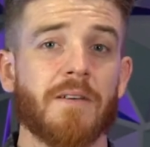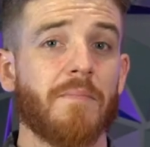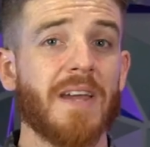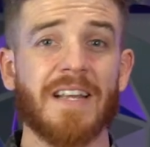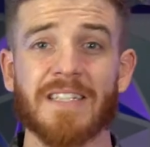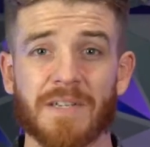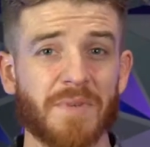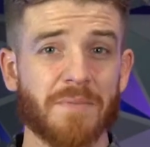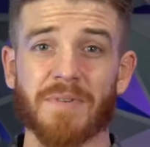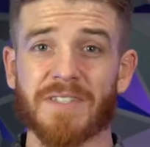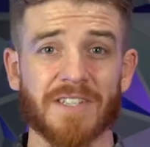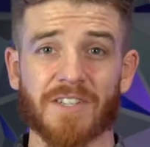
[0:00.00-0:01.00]
Making somebody
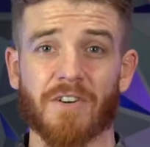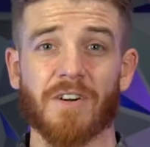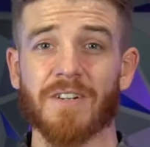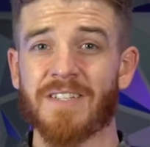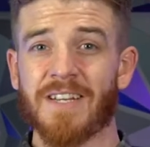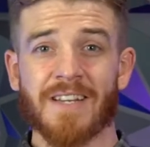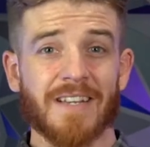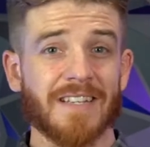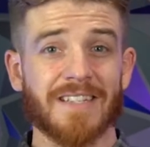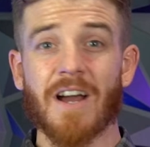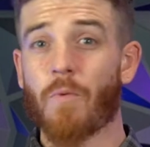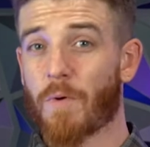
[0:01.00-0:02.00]
business cards
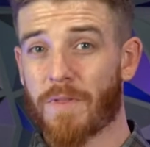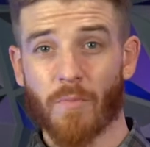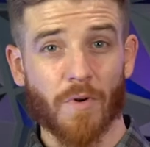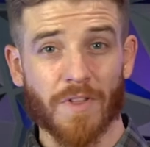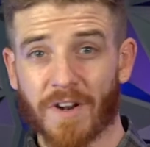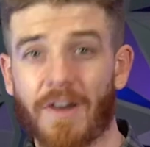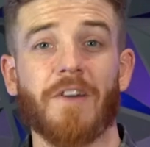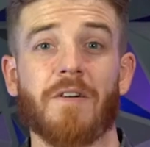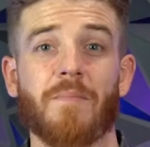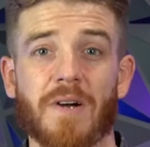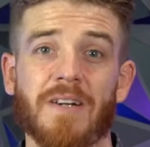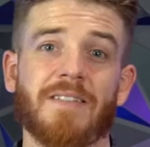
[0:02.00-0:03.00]
is not worth more than
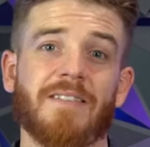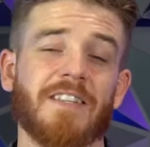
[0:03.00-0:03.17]
$100.